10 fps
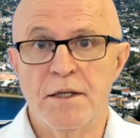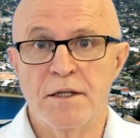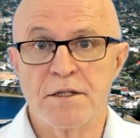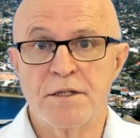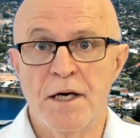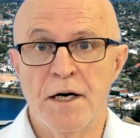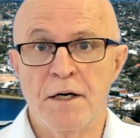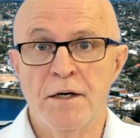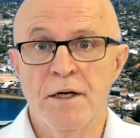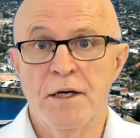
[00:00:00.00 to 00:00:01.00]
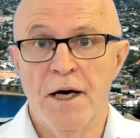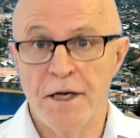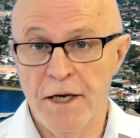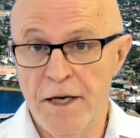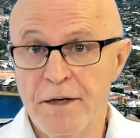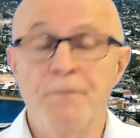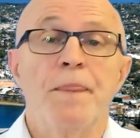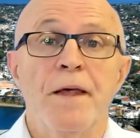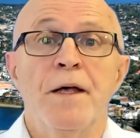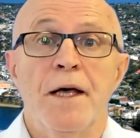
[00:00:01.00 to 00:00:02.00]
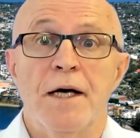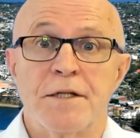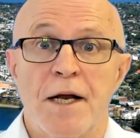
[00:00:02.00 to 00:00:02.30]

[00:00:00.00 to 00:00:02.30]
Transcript: It is now, again, as